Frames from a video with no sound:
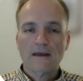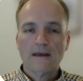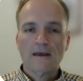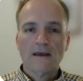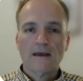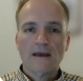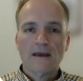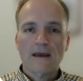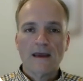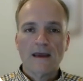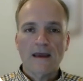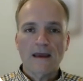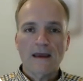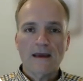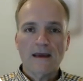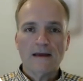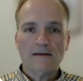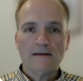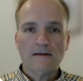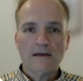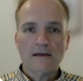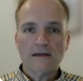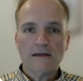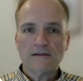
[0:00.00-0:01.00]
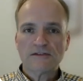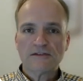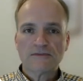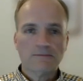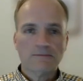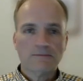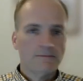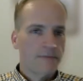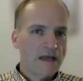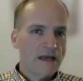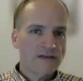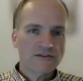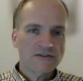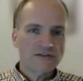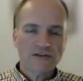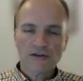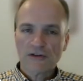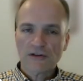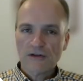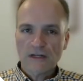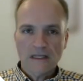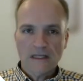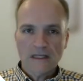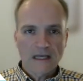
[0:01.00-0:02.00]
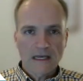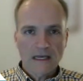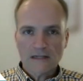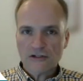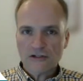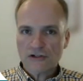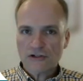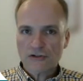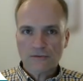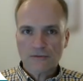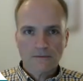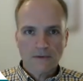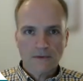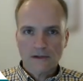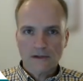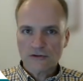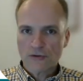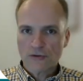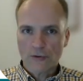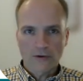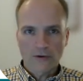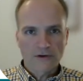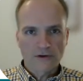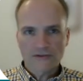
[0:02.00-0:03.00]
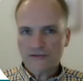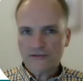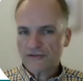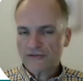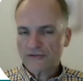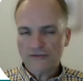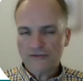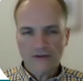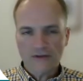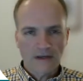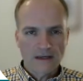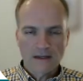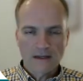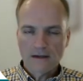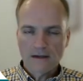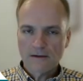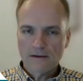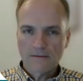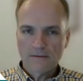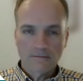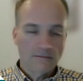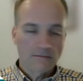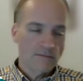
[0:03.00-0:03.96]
And it's basically to catch tourists, and